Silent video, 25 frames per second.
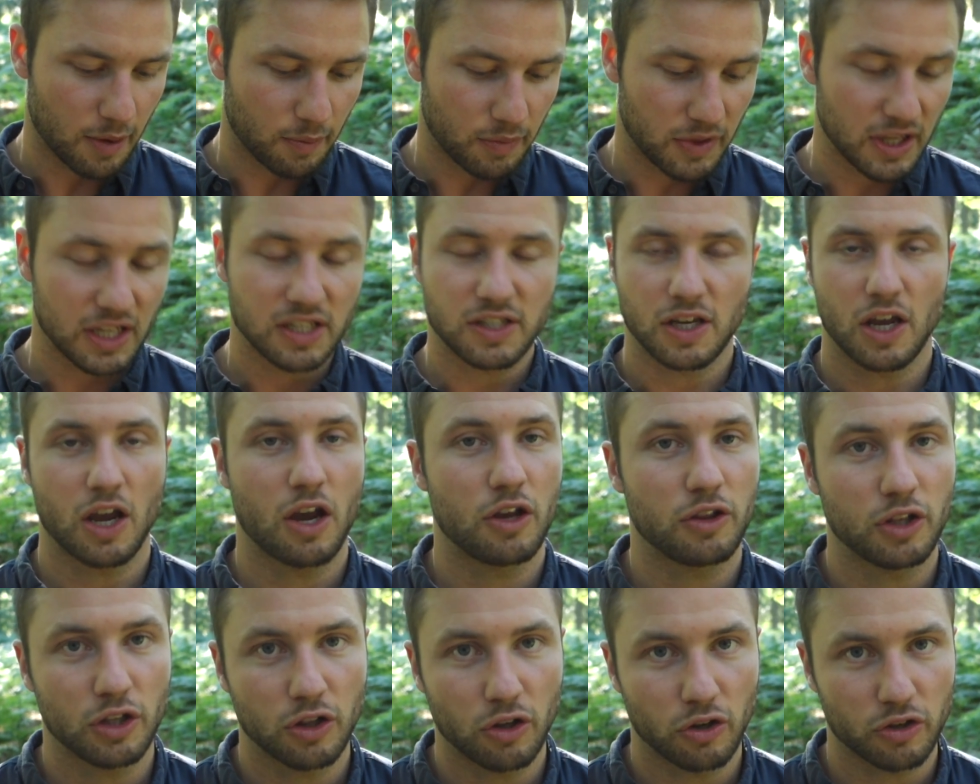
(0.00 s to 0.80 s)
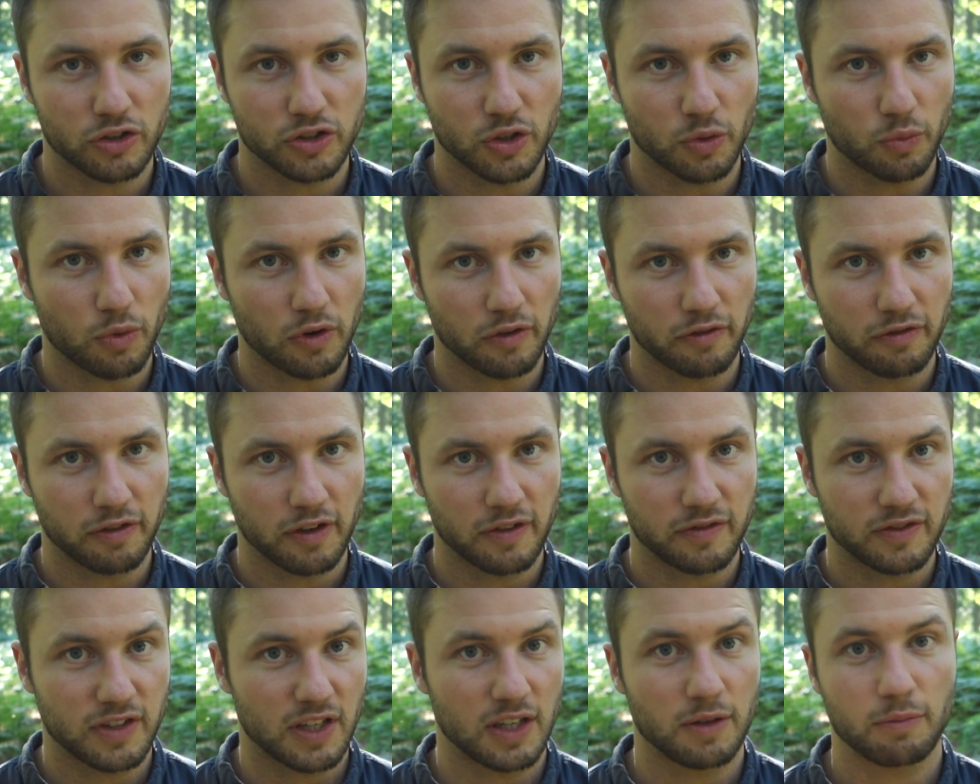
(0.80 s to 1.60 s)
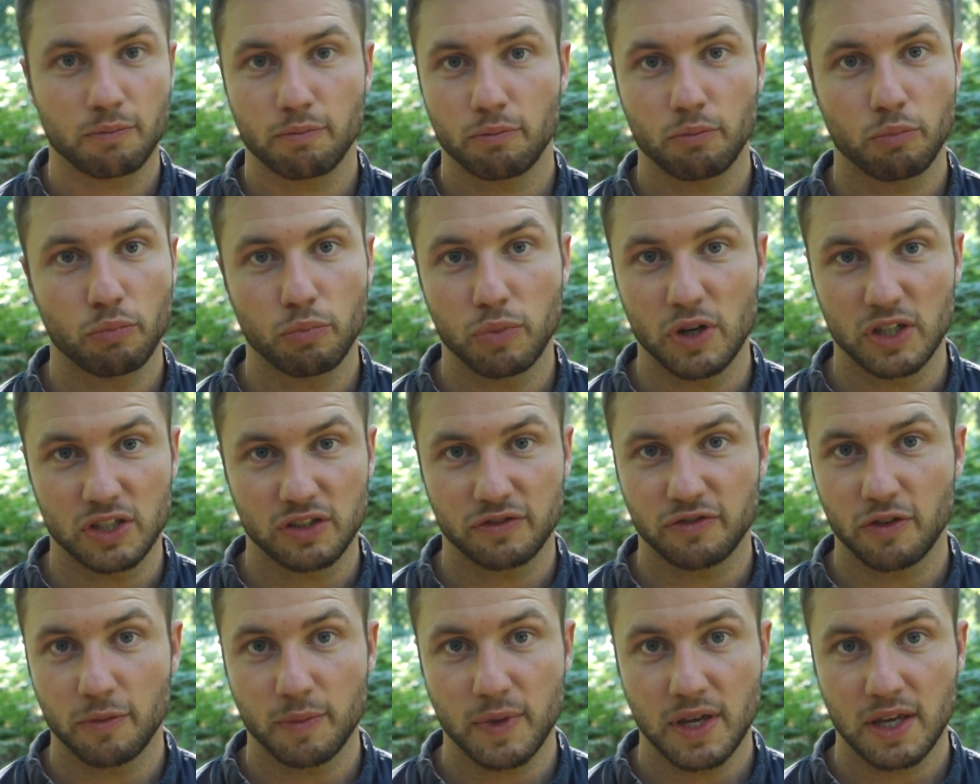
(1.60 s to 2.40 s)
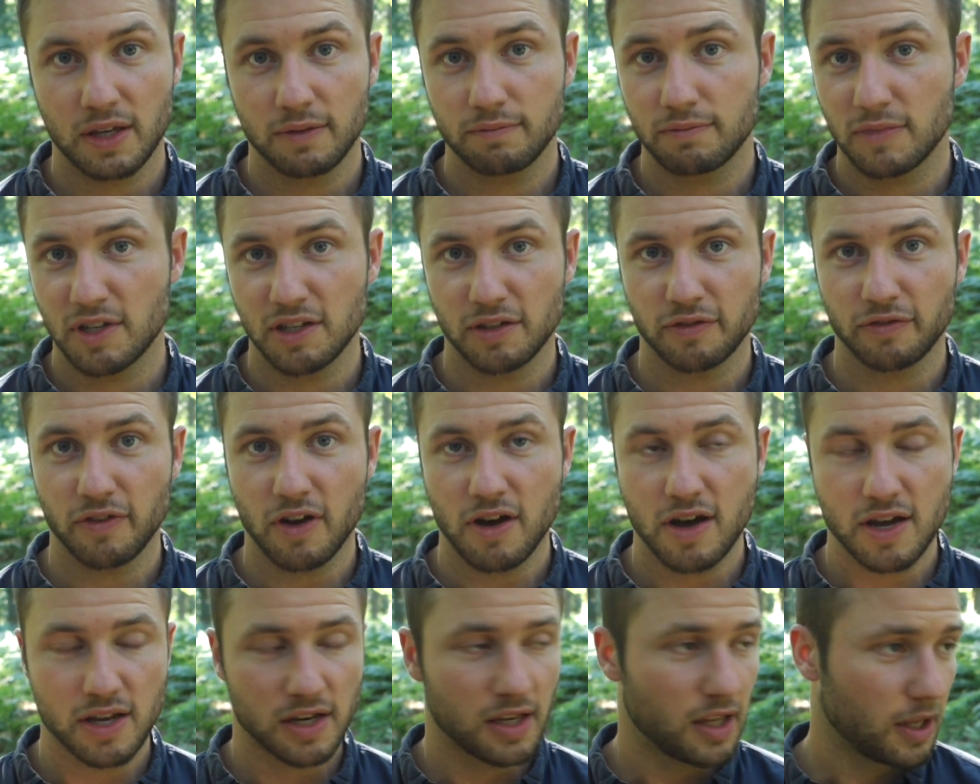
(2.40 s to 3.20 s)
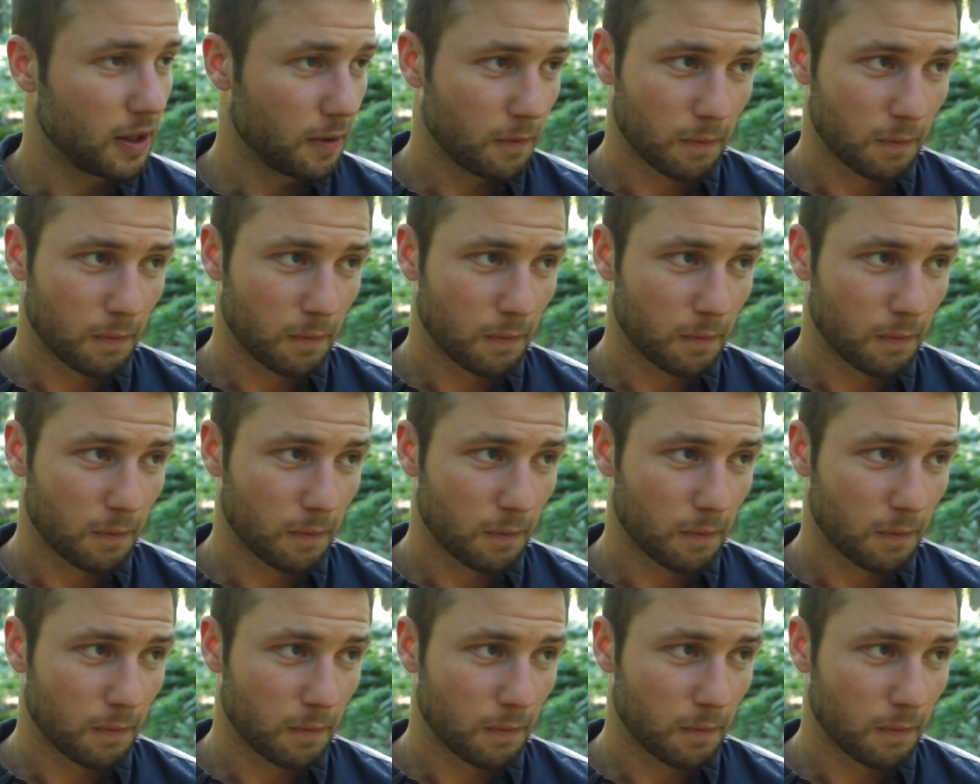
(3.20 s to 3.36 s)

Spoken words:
This only locks at 150, which for me is fine.